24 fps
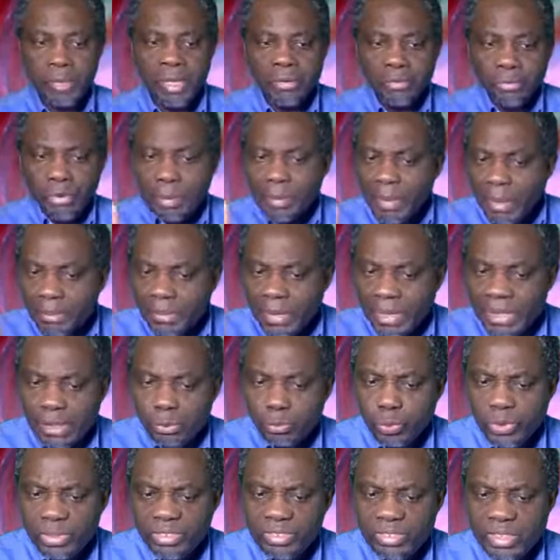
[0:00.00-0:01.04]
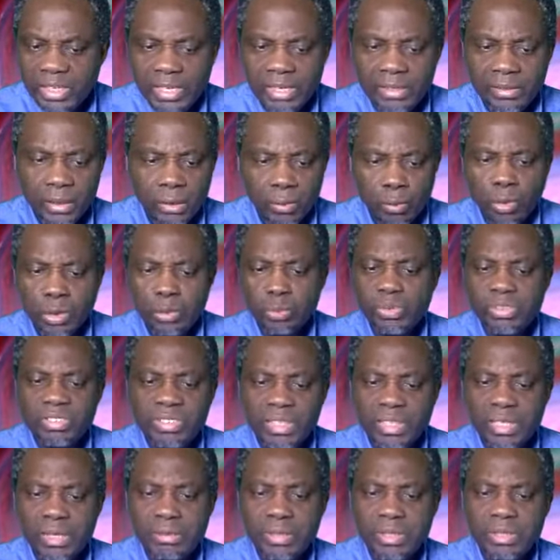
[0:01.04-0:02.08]
Remember that we said what we
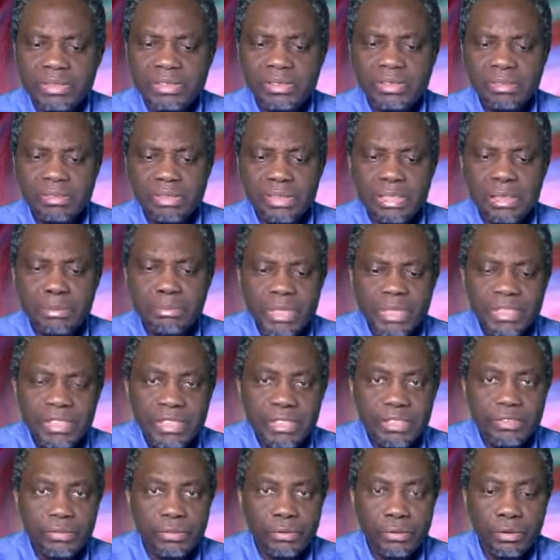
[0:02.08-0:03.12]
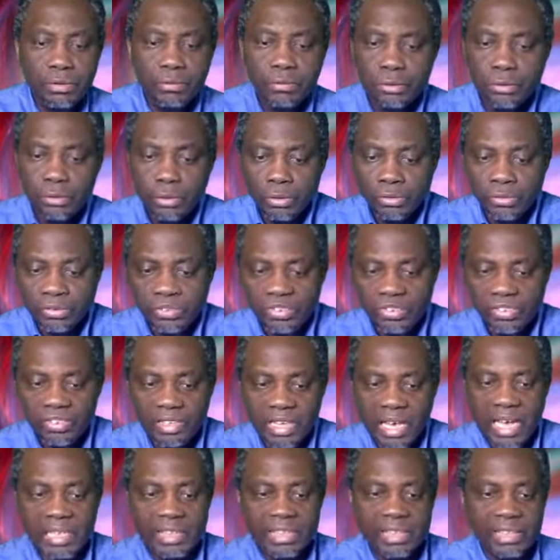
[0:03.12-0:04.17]
said about images of gods
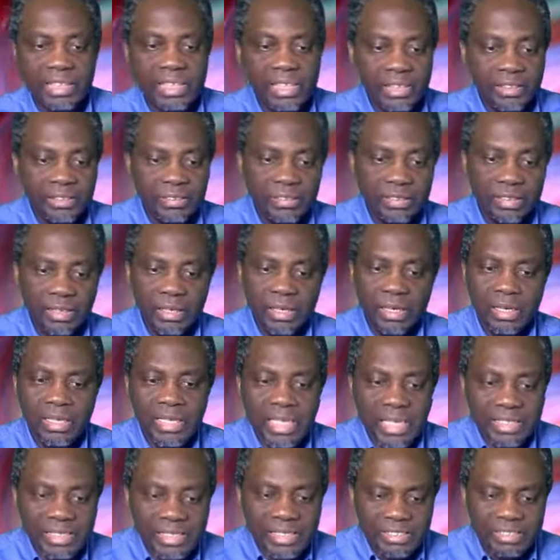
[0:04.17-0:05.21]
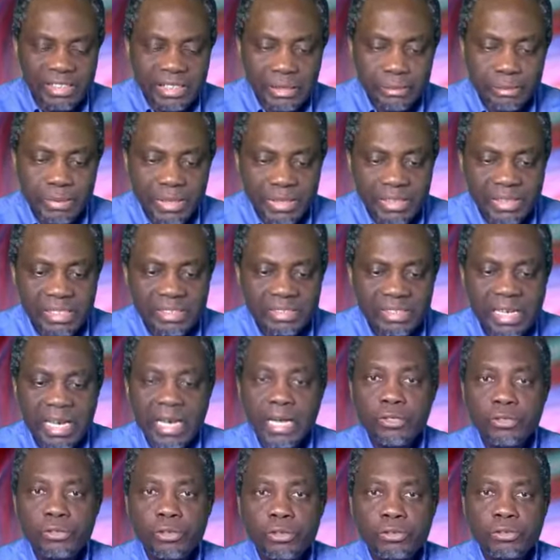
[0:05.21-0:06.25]
and kings, that these images
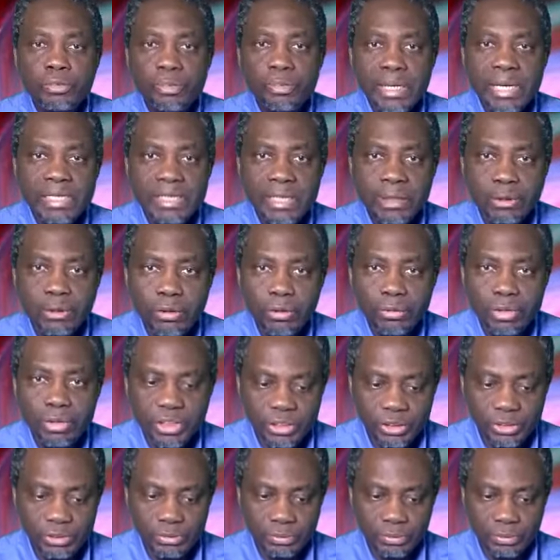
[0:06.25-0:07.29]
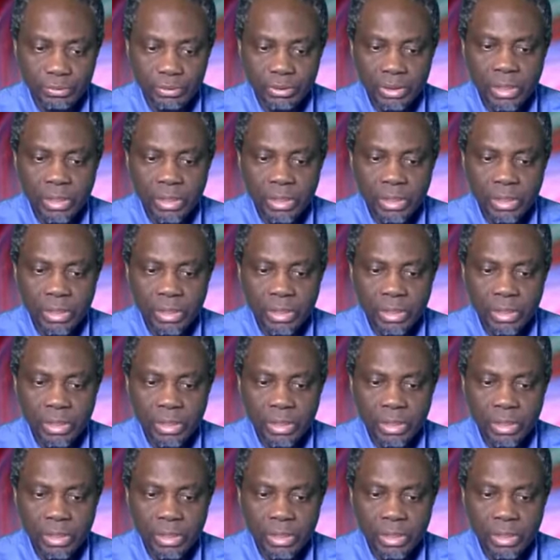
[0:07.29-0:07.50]
are not mere decoration.